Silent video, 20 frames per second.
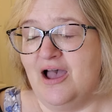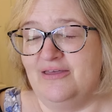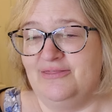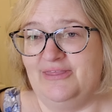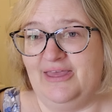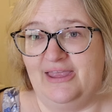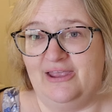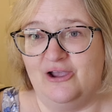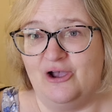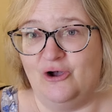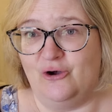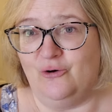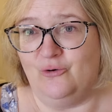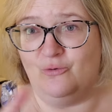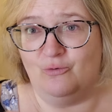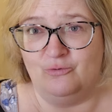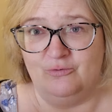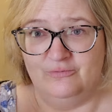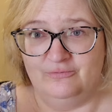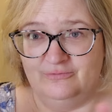they
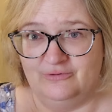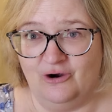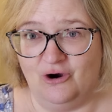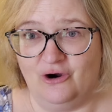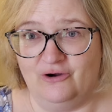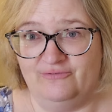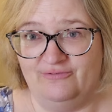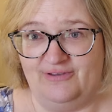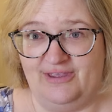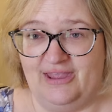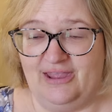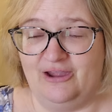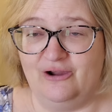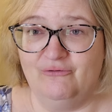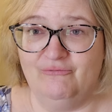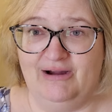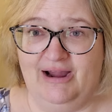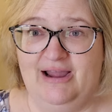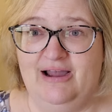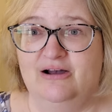go RVing
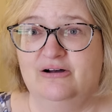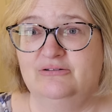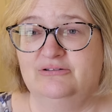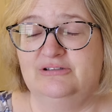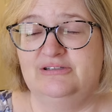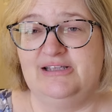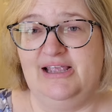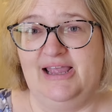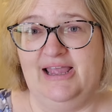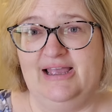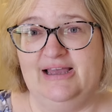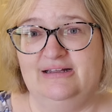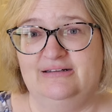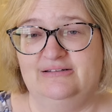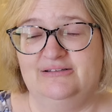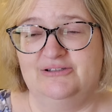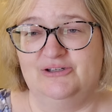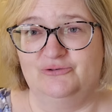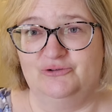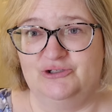around
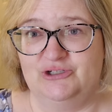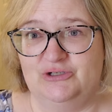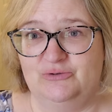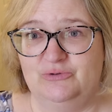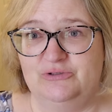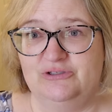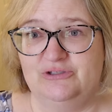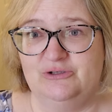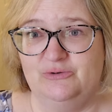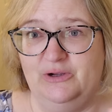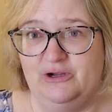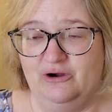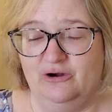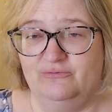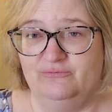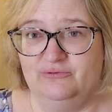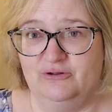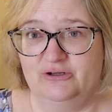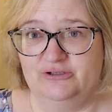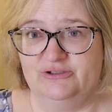and so she was doing her
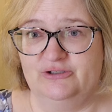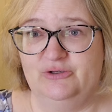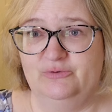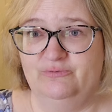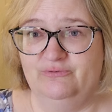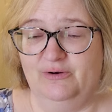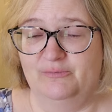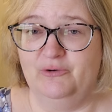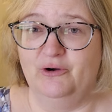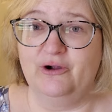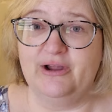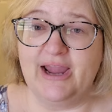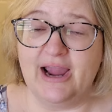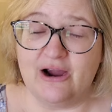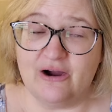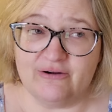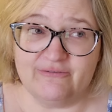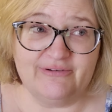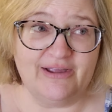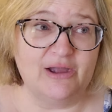floss tube from her
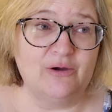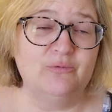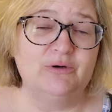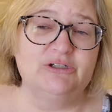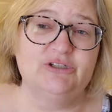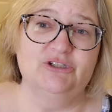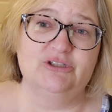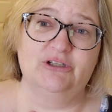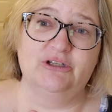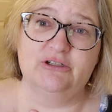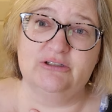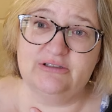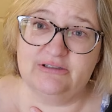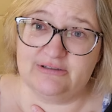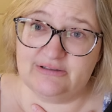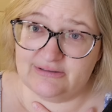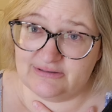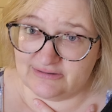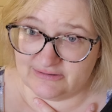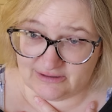caravan which looked
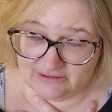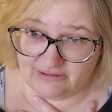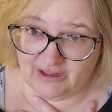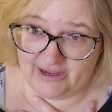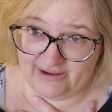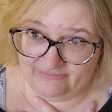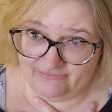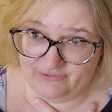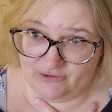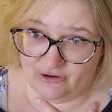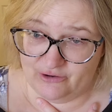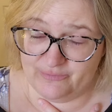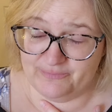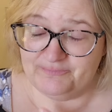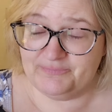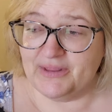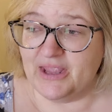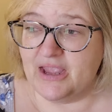delightful.